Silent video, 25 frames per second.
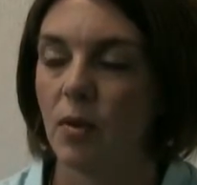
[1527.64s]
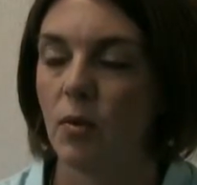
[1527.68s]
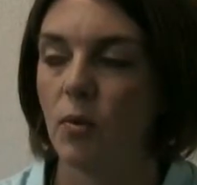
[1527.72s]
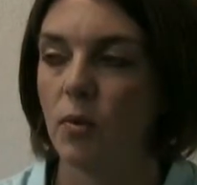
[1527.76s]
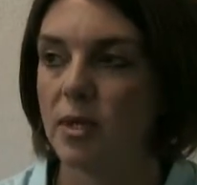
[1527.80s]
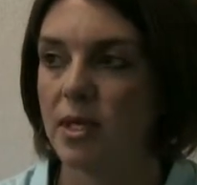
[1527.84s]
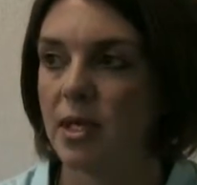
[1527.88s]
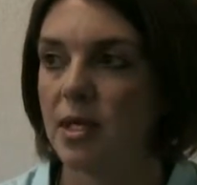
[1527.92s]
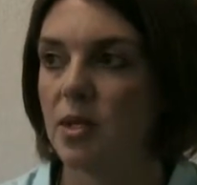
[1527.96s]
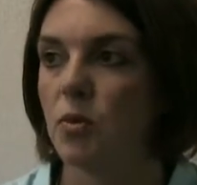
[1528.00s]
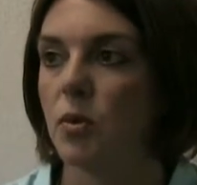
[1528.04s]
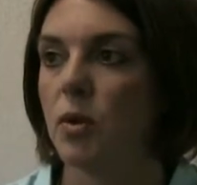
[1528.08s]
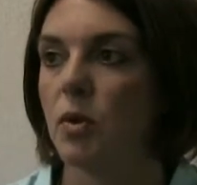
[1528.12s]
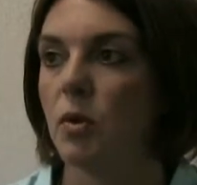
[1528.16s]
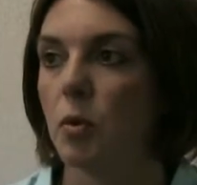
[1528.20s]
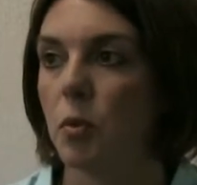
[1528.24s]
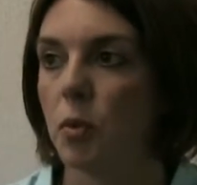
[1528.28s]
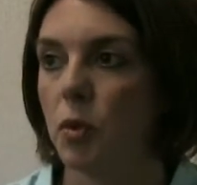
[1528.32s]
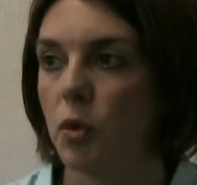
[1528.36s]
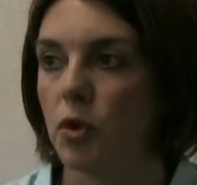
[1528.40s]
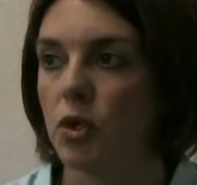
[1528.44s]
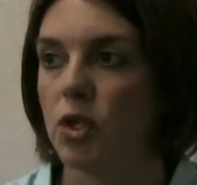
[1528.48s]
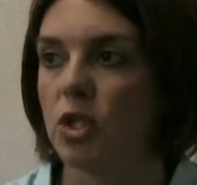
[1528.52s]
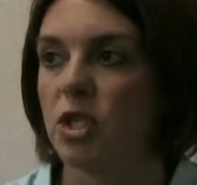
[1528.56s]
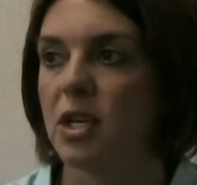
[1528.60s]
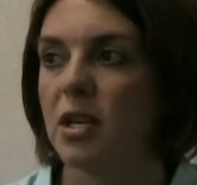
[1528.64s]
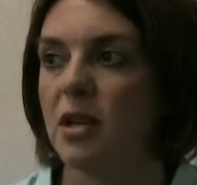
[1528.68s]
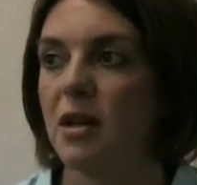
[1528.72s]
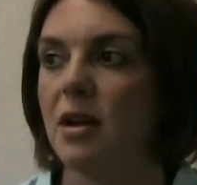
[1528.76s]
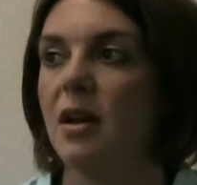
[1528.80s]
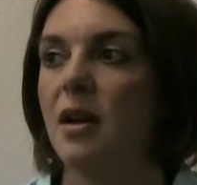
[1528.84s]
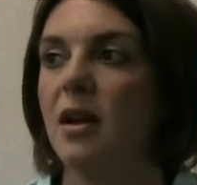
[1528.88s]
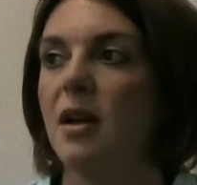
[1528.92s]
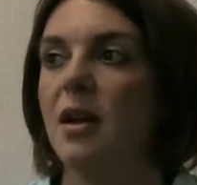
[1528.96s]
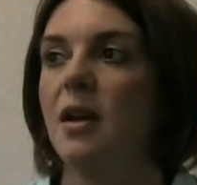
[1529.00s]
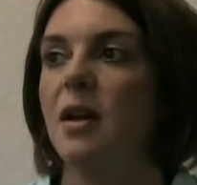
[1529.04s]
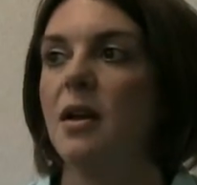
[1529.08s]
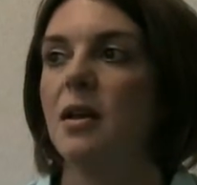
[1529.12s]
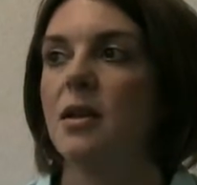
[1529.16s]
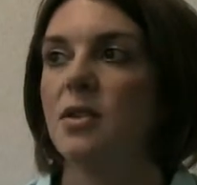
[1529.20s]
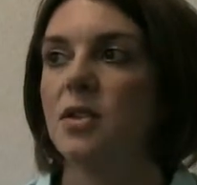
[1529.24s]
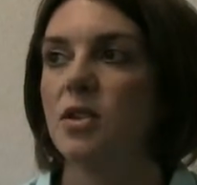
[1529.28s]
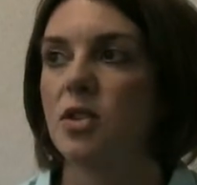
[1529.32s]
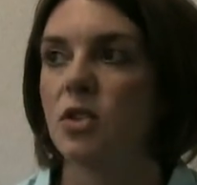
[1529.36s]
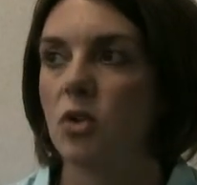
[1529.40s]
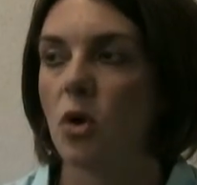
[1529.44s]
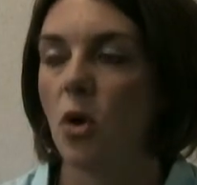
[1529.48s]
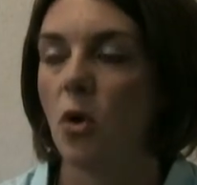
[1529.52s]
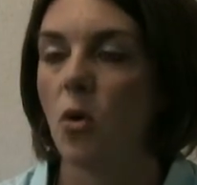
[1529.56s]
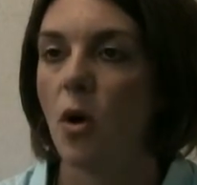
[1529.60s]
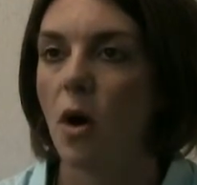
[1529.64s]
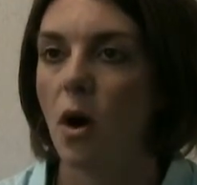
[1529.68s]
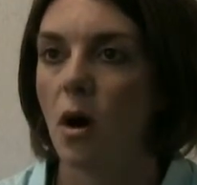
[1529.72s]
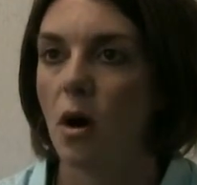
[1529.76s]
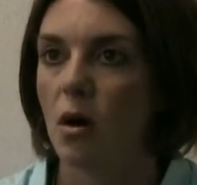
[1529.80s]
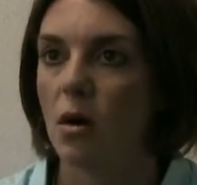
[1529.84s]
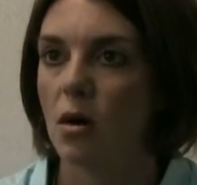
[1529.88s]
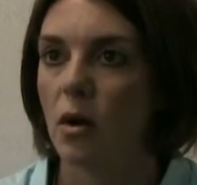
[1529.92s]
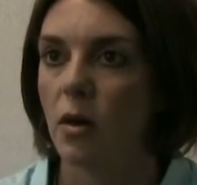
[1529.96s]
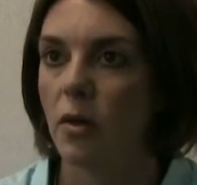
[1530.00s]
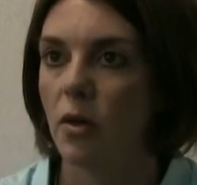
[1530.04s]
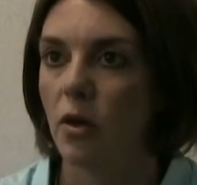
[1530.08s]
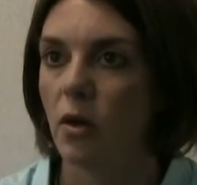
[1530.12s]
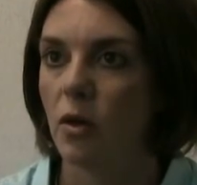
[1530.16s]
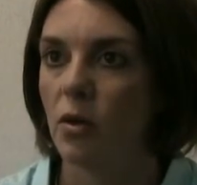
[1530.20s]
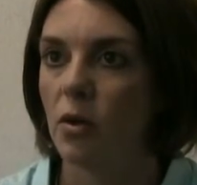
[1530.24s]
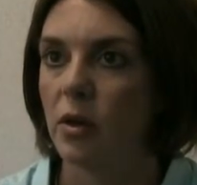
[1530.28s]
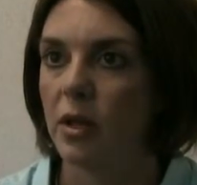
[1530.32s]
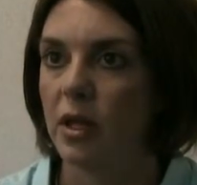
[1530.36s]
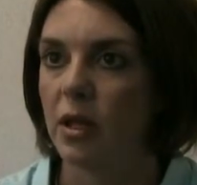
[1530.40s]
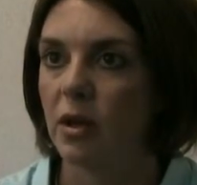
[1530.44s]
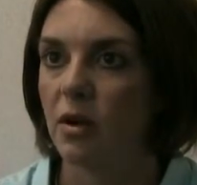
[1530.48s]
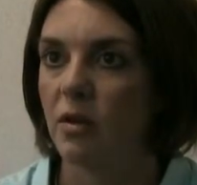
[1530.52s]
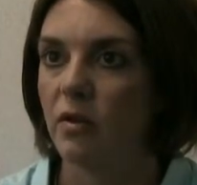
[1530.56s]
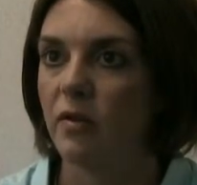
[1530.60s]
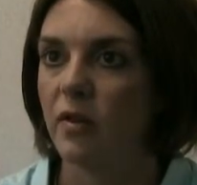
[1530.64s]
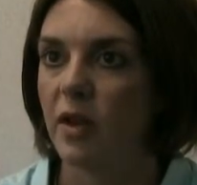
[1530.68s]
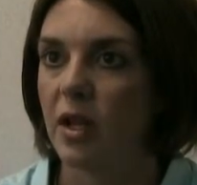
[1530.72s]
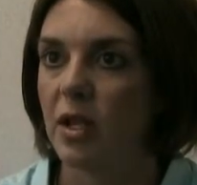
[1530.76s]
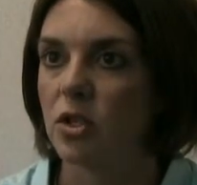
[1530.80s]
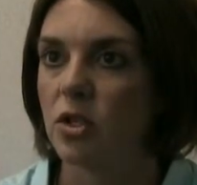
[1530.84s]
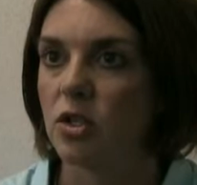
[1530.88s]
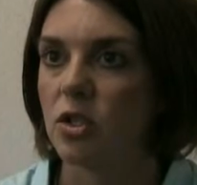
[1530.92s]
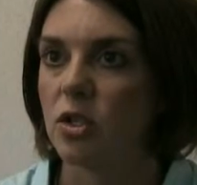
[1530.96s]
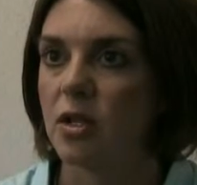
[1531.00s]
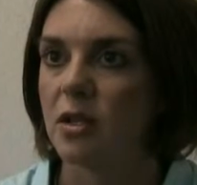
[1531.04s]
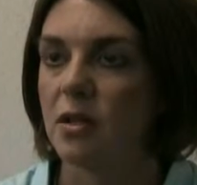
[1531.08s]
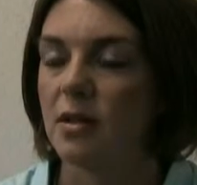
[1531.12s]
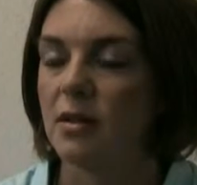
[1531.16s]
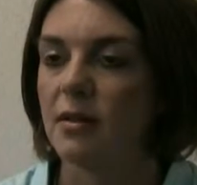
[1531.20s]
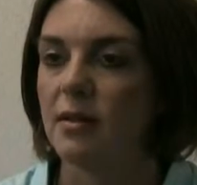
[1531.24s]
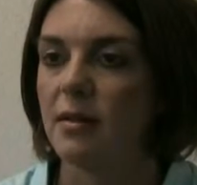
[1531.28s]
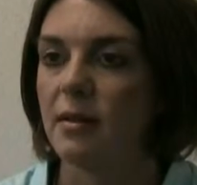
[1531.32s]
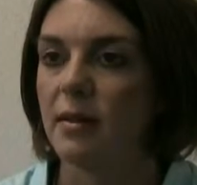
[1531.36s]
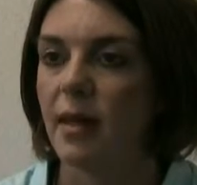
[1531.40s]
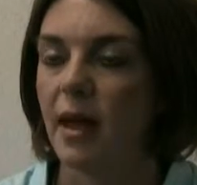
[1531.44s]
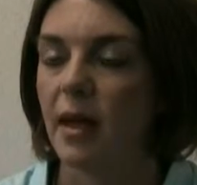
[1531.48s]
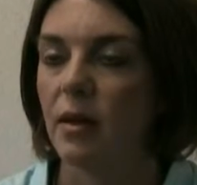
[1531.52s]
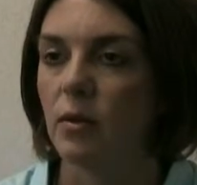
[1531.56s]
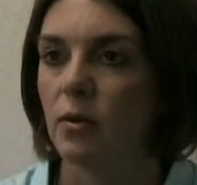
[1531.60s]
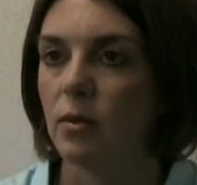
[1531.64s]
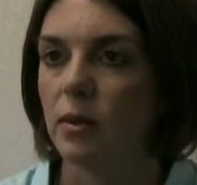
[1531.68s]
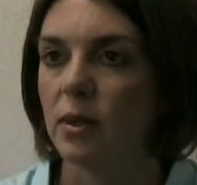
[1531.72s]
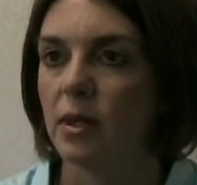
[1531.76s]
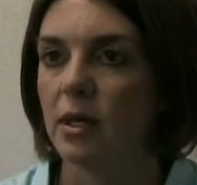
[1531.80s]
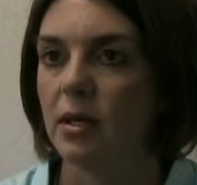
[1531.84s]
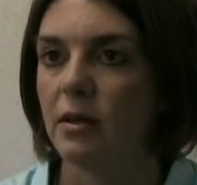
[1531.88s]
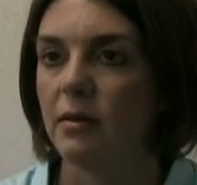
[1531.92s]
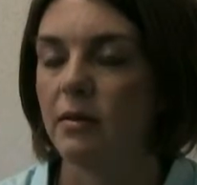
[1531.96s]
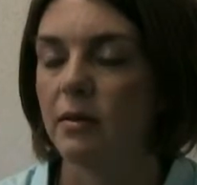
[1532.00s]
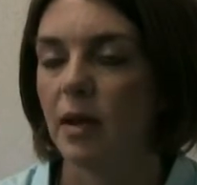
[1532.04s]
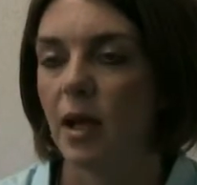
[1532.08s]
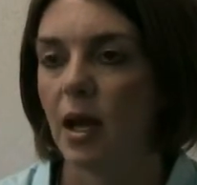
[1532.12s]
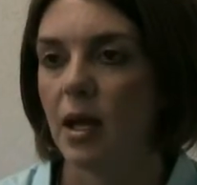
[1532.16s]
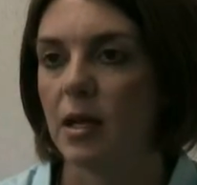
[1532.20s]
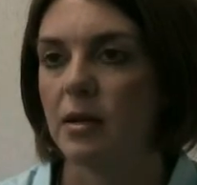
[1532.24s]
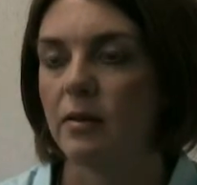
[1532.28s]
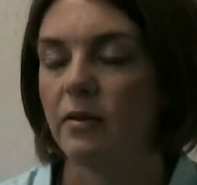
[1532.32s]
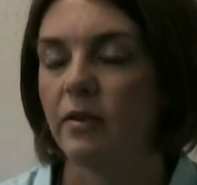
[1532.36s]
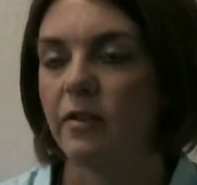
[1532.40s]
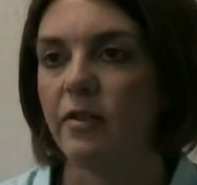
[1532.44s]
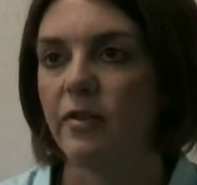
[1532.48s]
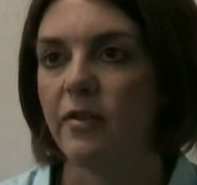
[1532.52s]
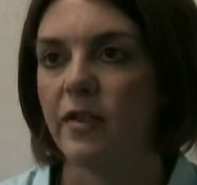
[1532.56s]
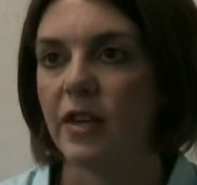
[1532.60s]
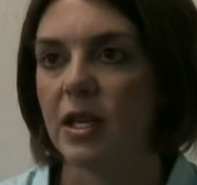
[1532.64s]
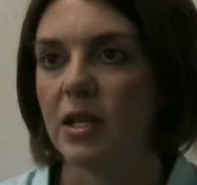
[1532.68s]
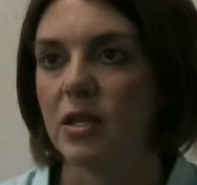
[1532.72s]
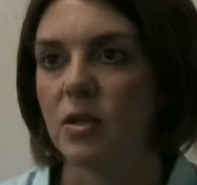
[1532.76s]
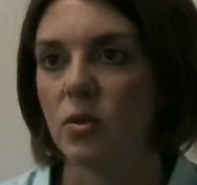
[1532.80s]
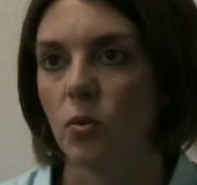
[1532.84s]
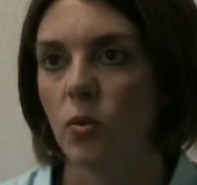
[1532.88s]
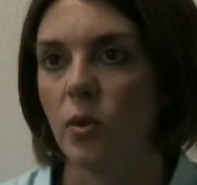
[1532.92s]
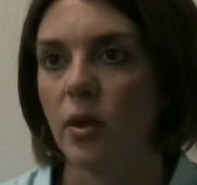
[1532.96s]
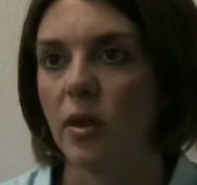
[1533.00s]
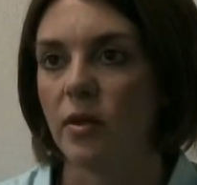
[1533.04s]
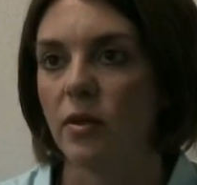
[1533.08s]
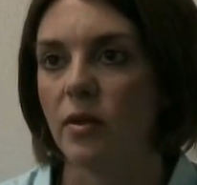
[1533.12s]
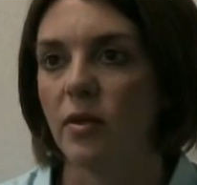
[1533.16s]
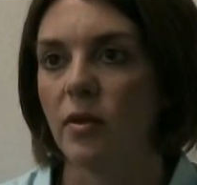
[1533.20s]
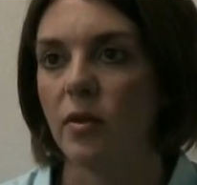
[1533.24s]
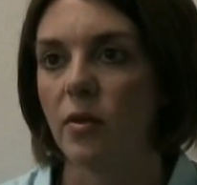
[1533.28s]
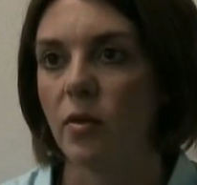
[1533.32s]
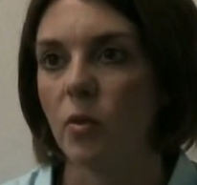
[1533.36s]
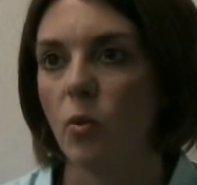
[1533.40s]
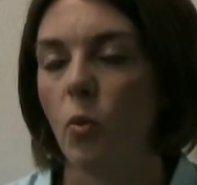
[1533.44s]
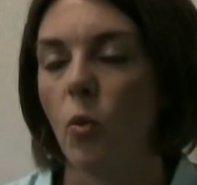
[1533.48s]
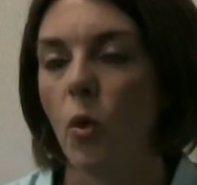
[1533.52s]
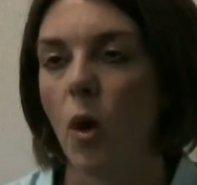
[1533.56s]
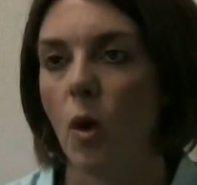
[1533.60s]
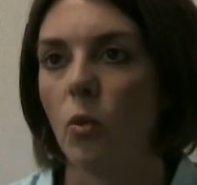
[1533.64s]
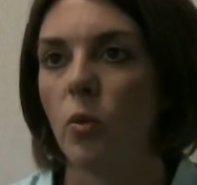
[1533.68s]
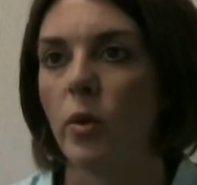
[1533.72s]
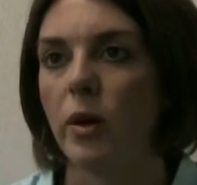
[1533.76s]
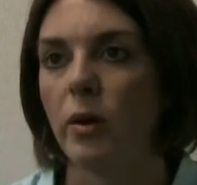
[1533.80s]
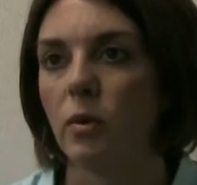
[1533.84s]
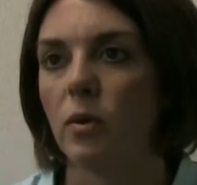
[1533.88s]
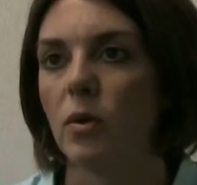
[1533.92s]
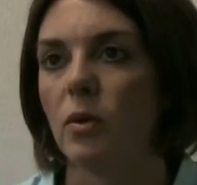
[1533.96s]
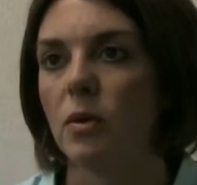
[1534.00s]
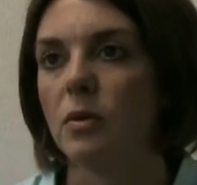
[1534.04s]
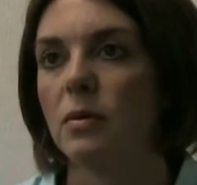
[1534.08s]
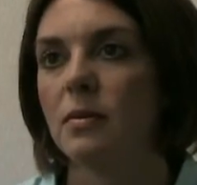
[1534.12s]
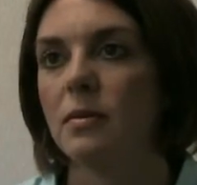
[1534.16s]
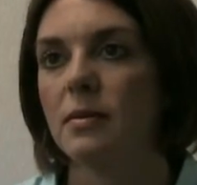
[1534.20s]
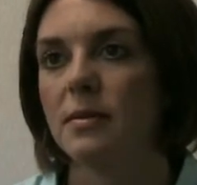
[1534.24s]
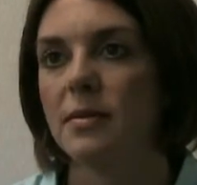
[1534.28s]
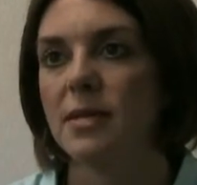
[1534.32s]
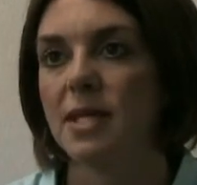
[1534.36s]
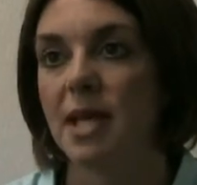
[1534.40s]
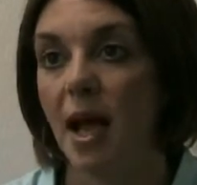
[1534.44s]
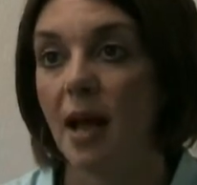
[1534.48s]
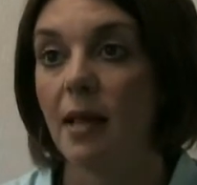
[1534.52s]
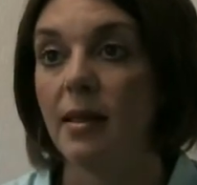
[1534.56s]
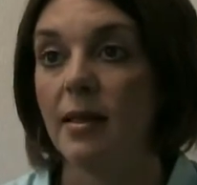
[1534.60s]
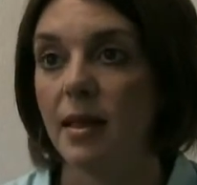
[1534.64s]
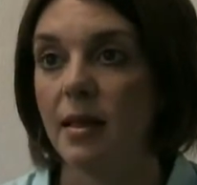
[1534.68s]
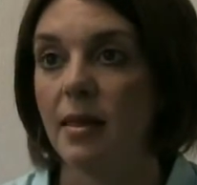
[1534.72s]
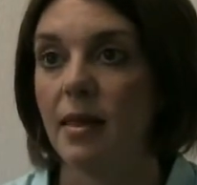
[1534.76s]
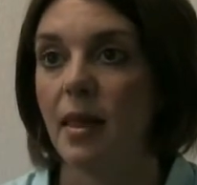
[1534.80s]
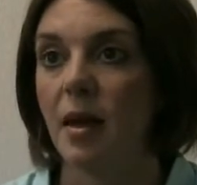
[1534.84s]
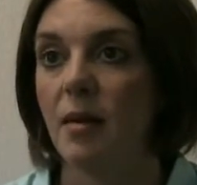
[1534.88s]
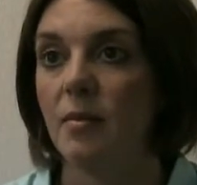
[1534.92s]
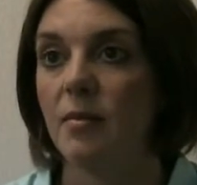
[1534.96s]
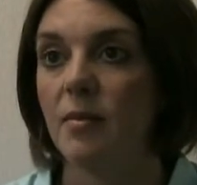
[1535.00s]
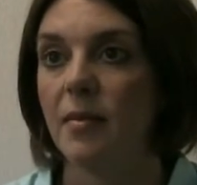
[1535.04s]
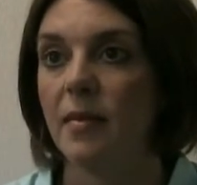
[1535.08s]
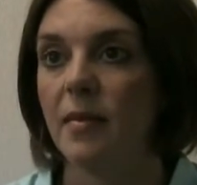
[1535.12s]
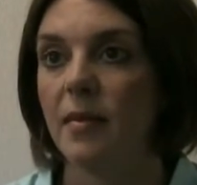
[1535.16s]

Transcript: but since we were pushing so hard on the early intervention, that really kind of fit with what we were telling them.